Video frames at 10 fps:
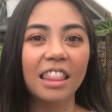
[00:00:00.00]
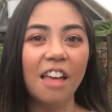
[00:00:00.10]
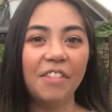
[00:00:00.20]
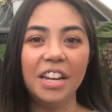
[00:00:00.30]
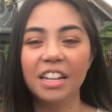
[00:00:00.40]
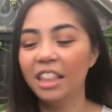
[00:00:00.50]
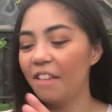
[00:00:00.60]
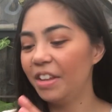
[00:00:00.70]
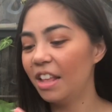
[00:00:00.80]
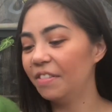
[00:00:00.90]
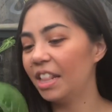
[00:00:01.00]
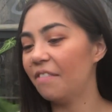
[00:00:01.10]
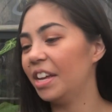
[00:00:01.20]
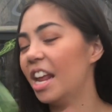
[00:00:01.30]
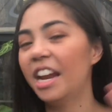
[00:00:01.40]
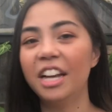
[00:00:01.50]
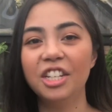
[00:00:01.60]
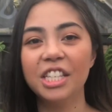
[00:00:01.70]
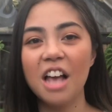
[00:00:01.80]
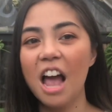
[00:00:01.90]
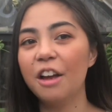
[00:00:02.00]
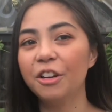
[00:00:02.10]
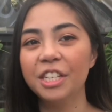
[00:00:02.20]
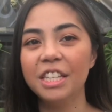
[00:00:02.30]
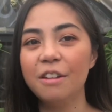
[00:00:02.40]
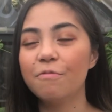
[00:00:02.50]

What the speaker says: Love it. And I honestly